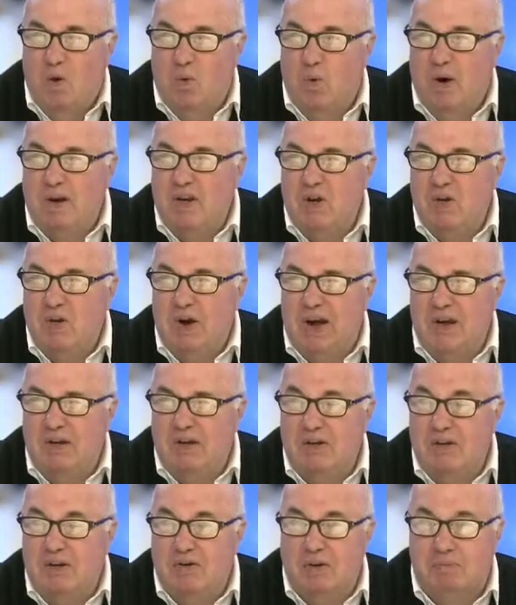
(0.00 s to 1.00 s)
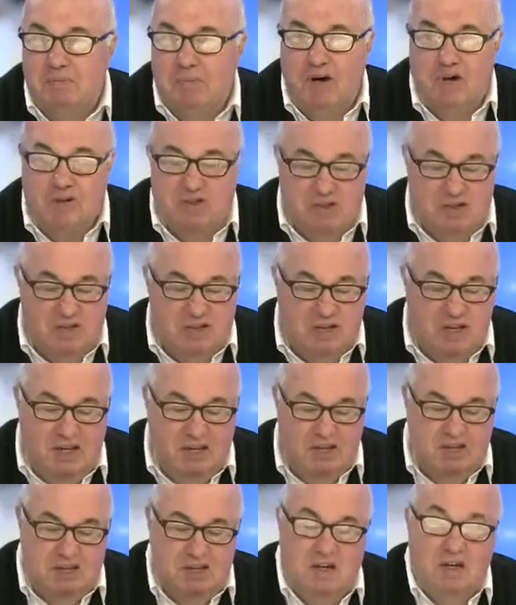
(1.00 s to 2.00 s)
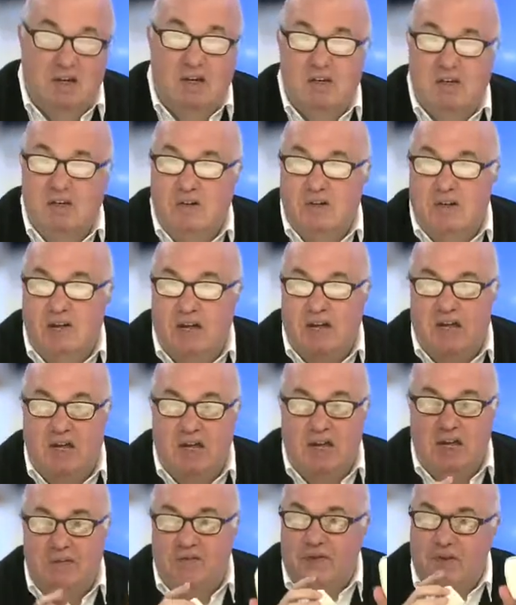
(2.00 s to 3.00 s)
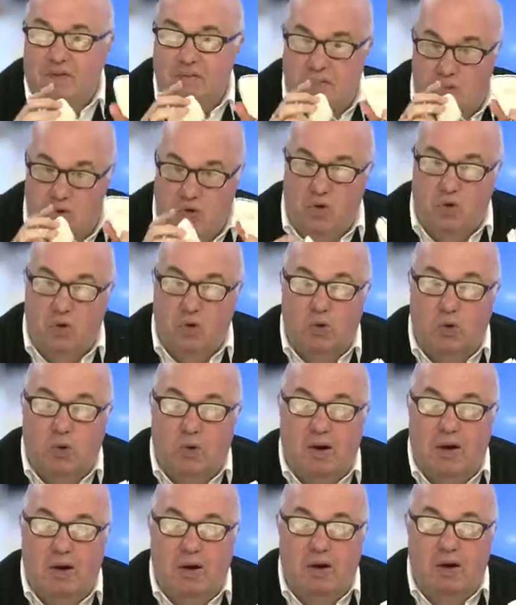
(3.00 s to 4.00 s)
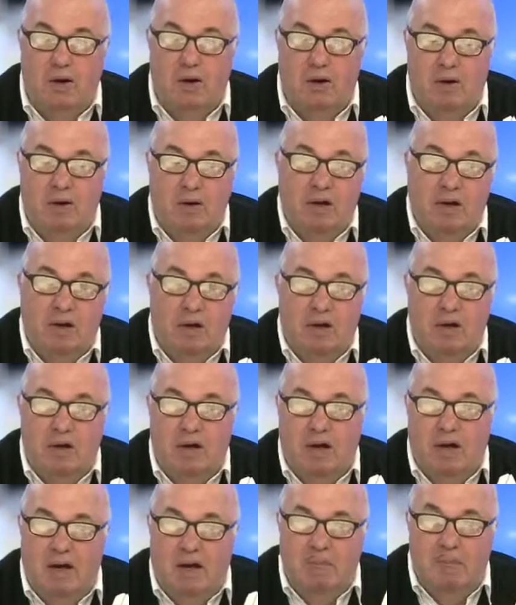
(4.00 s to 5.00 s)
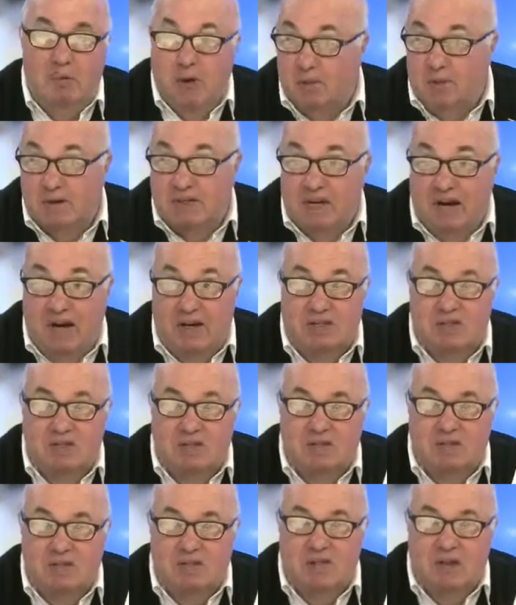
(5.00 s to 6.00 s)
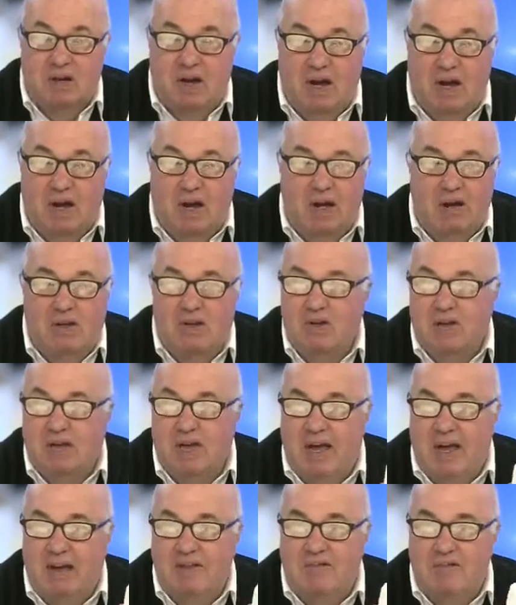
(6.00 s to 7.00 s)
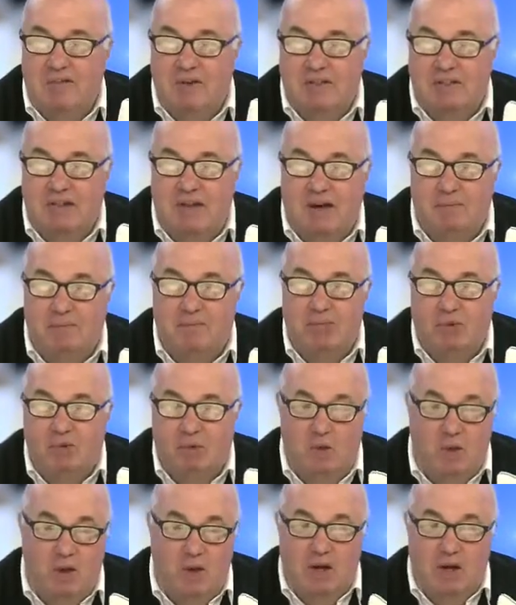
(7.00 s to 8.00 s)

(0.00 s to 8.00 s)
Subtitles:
When you add the motion sensor, you get even more permutations. You can, for example,